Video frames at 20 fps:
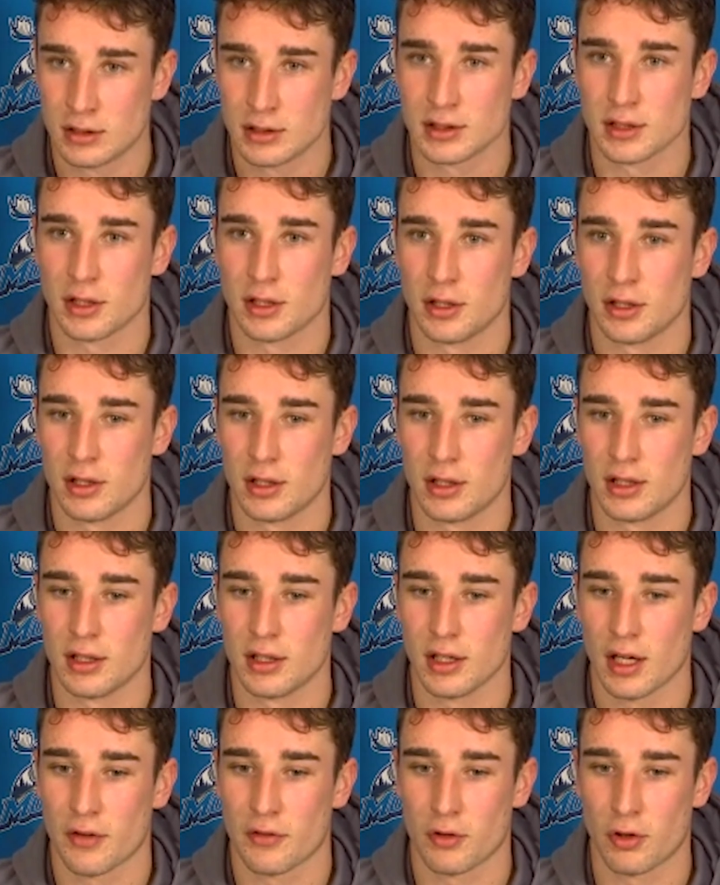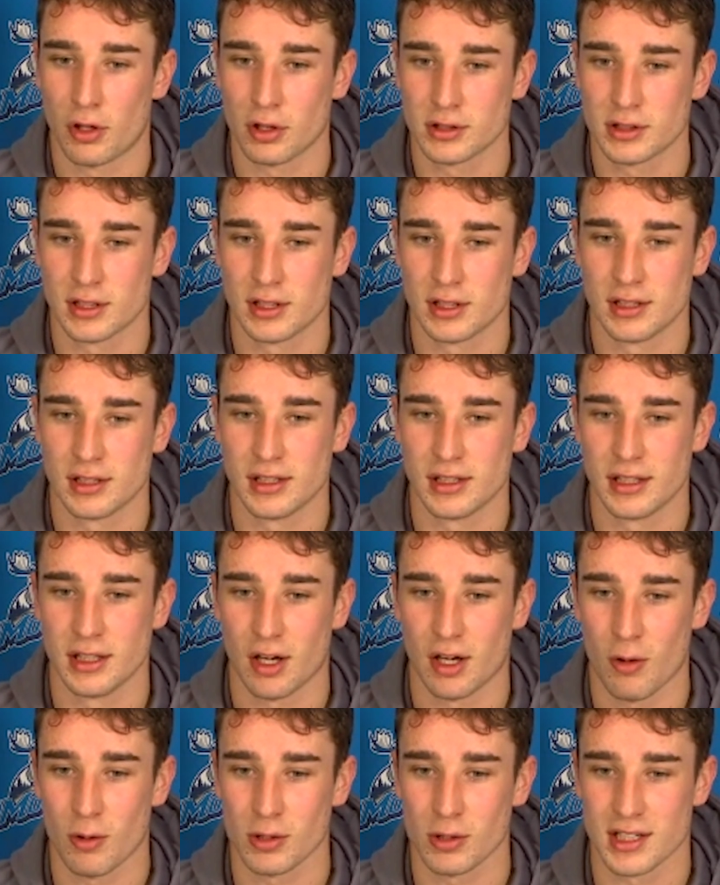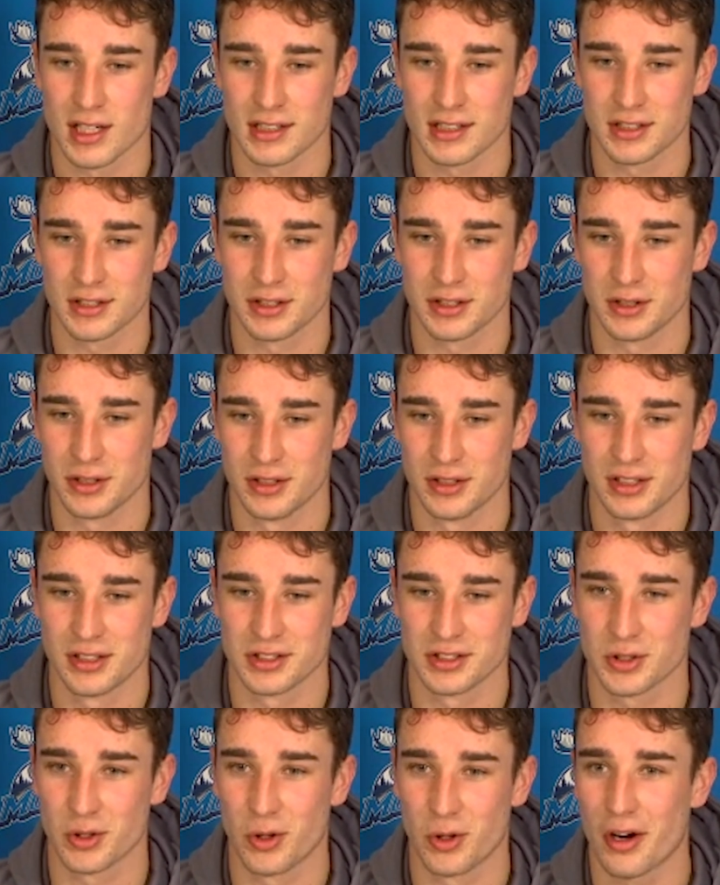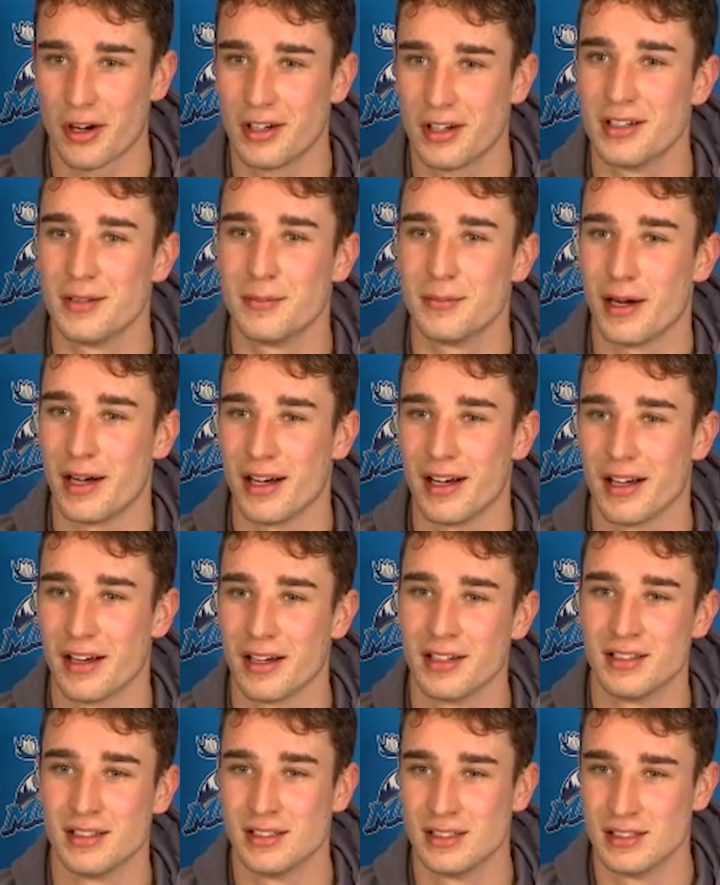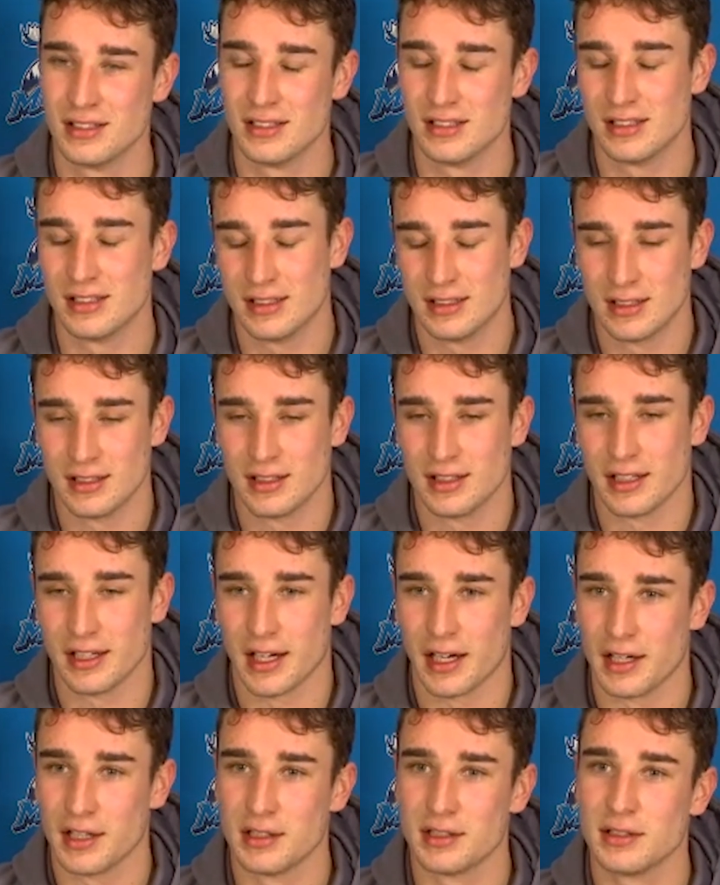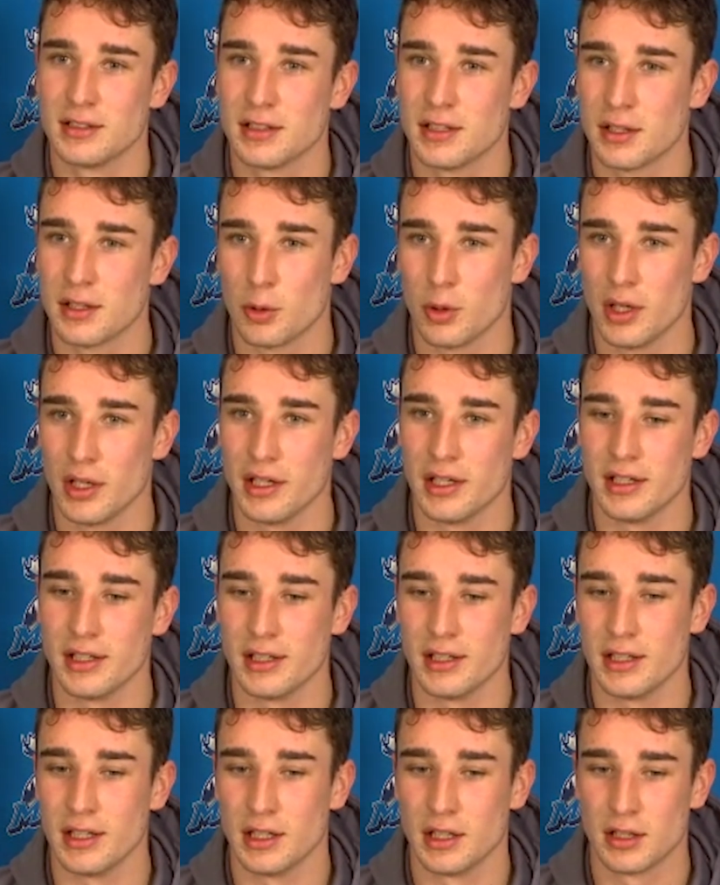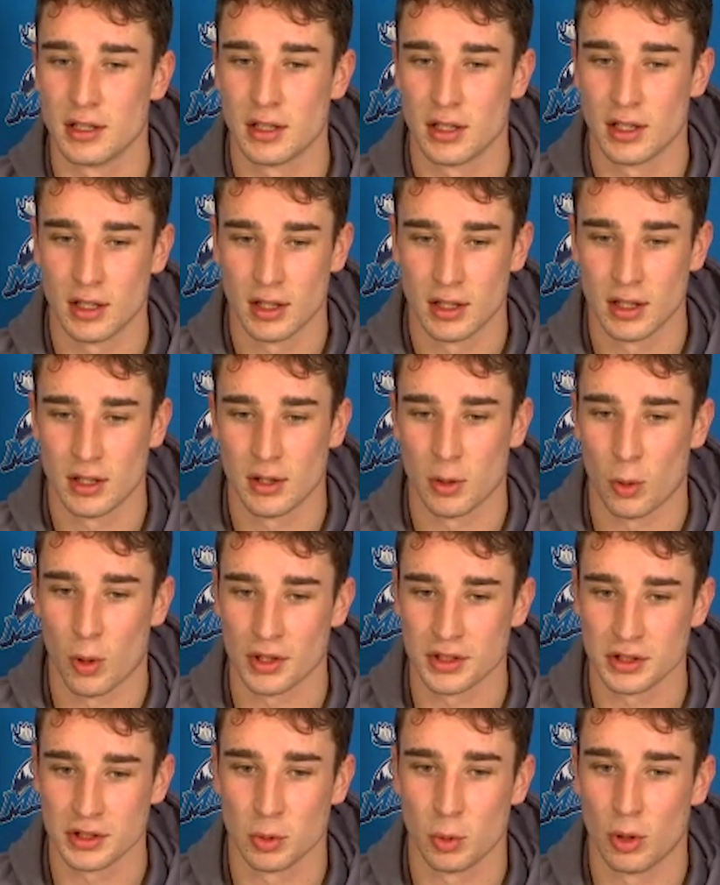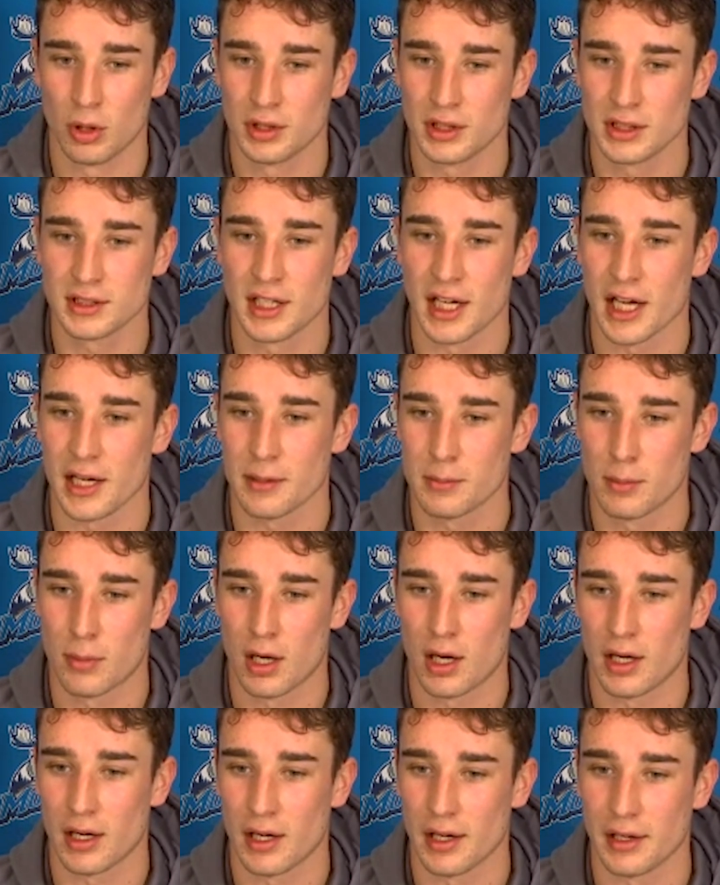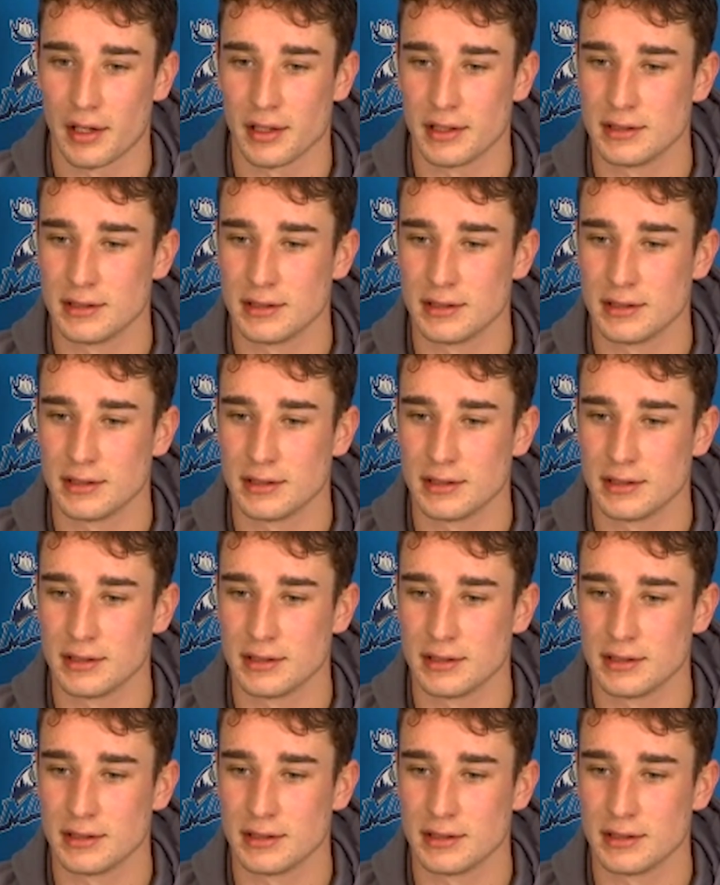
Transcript: So, of course, always nice to score, but yeah, we wanted to win this game, but